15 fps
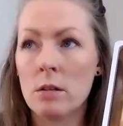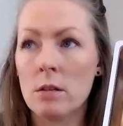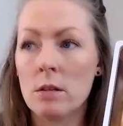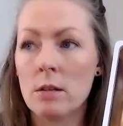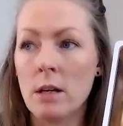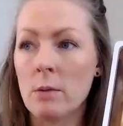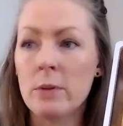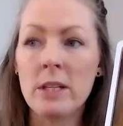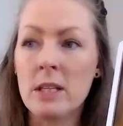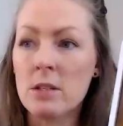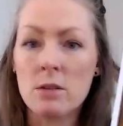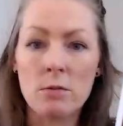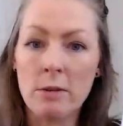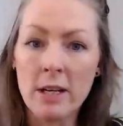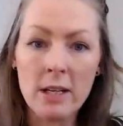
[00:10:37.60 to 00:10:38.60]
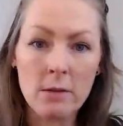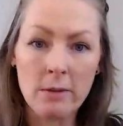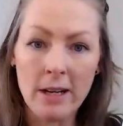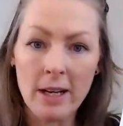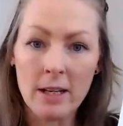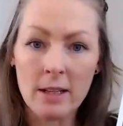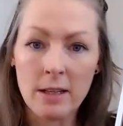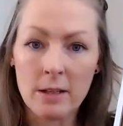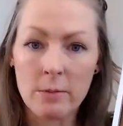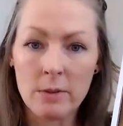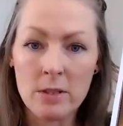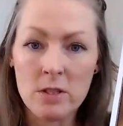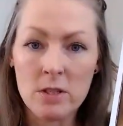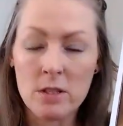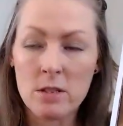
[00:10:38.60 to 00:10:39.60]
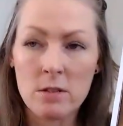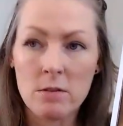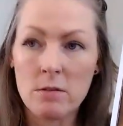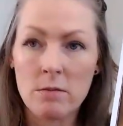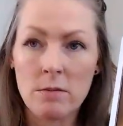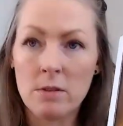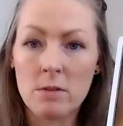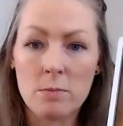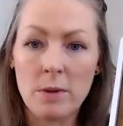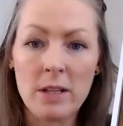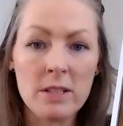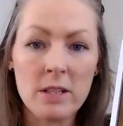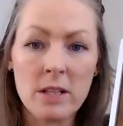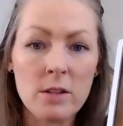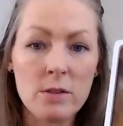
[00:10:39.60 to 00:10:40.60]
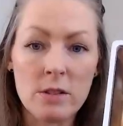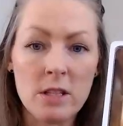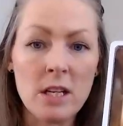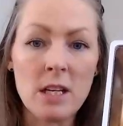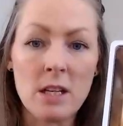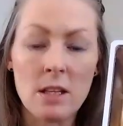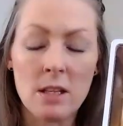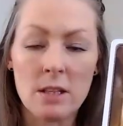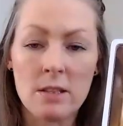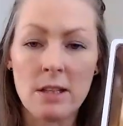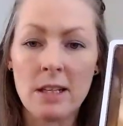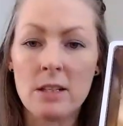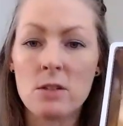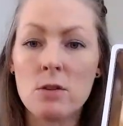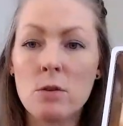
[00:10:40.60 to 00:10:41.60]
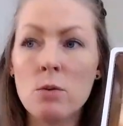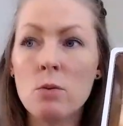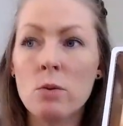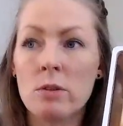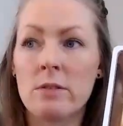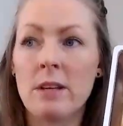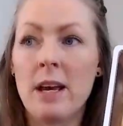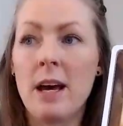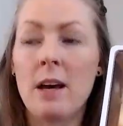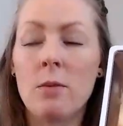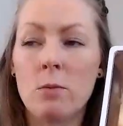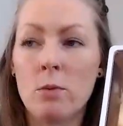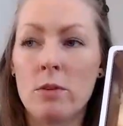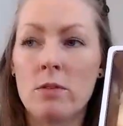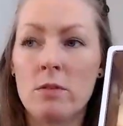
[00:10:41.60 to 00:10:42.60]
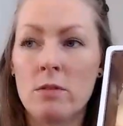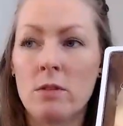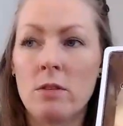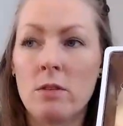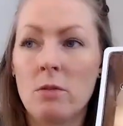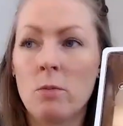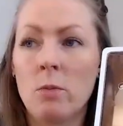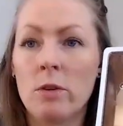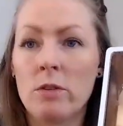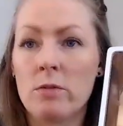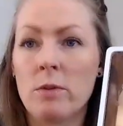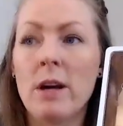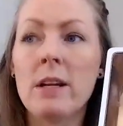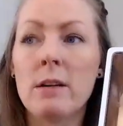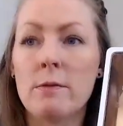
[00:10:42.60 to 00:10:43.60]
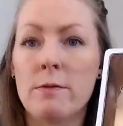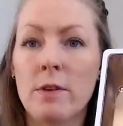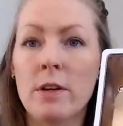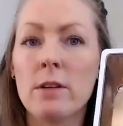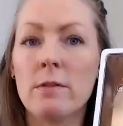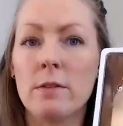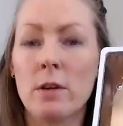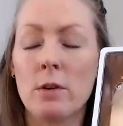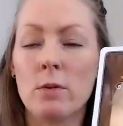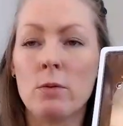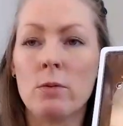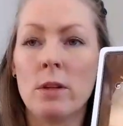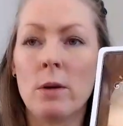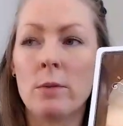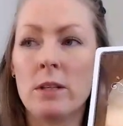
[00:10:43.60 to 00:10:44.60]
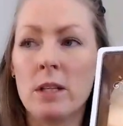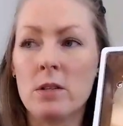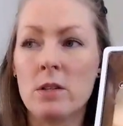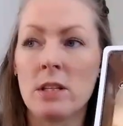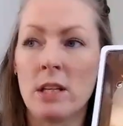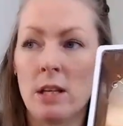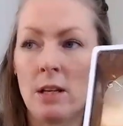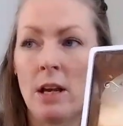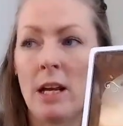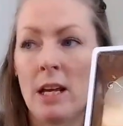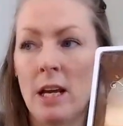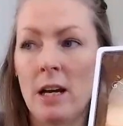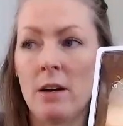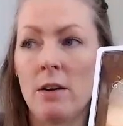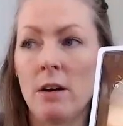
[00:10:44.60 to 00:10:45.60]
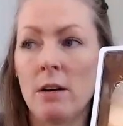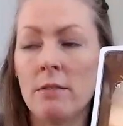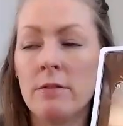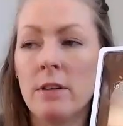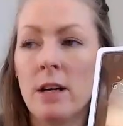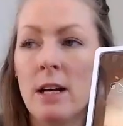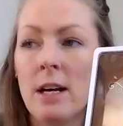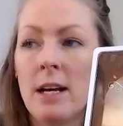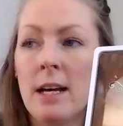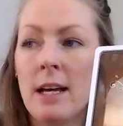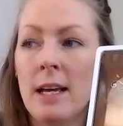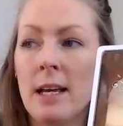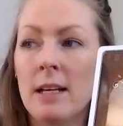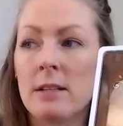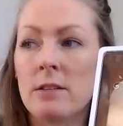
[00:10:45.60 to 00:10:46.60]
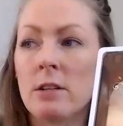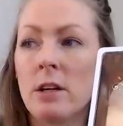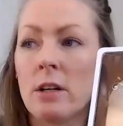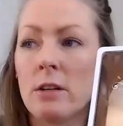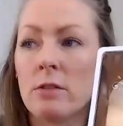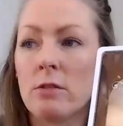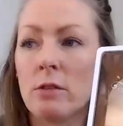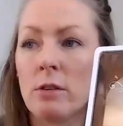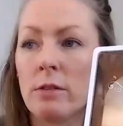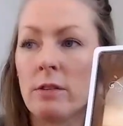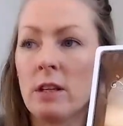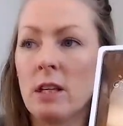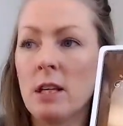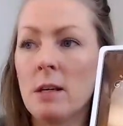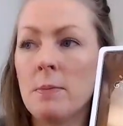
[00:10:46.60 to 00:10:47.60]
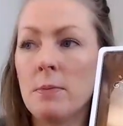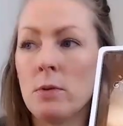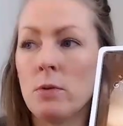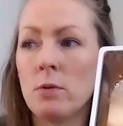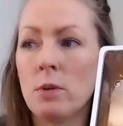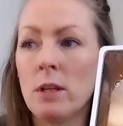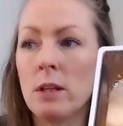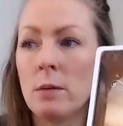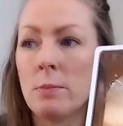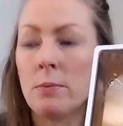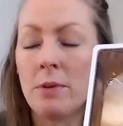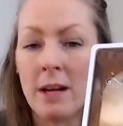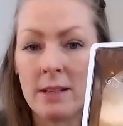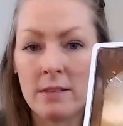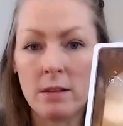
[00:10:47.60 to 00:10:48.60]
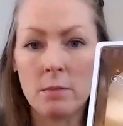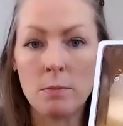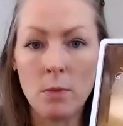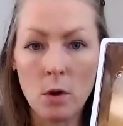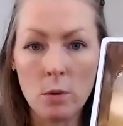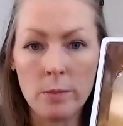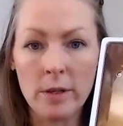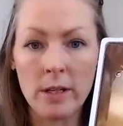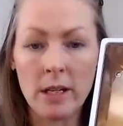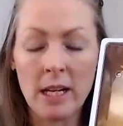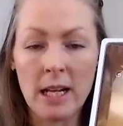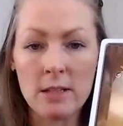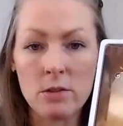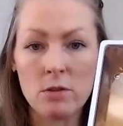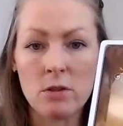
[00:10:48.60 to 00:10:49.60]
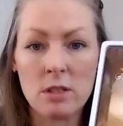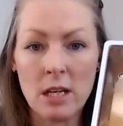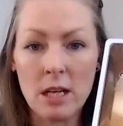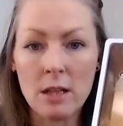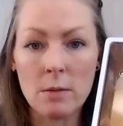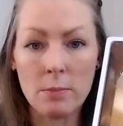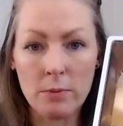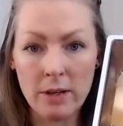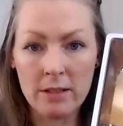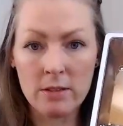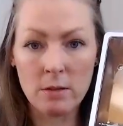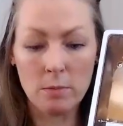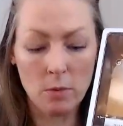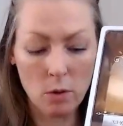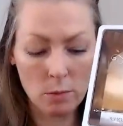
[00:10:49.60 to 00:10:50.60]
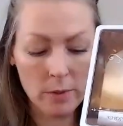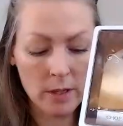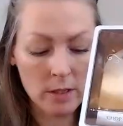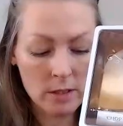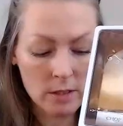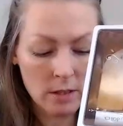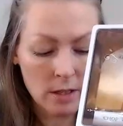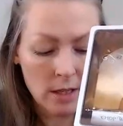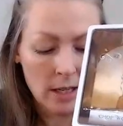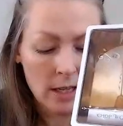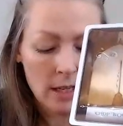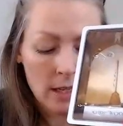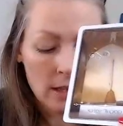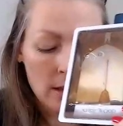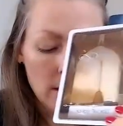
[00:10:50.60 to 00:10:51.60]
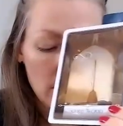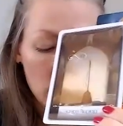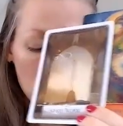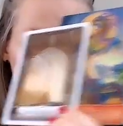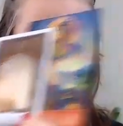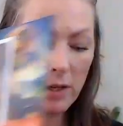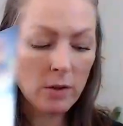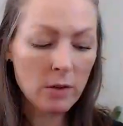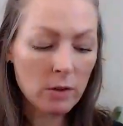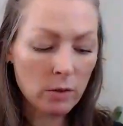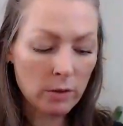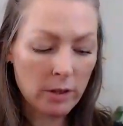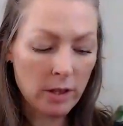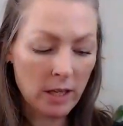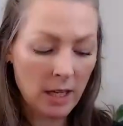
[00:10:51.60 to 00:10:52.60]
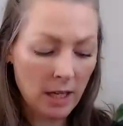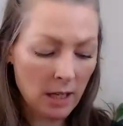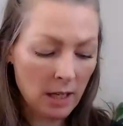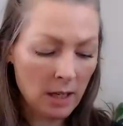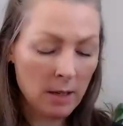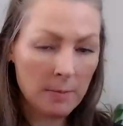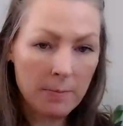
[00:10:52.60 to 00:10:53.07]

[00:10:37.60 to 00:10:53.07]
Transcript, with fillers: that we need to do anyway. Like we just, it's brushing your teeth. It's like do what's uh, what's what's right in front of you that we need to take care of is going to sort of keep you in the present moment. And as you stay in the present moment, this miracle thing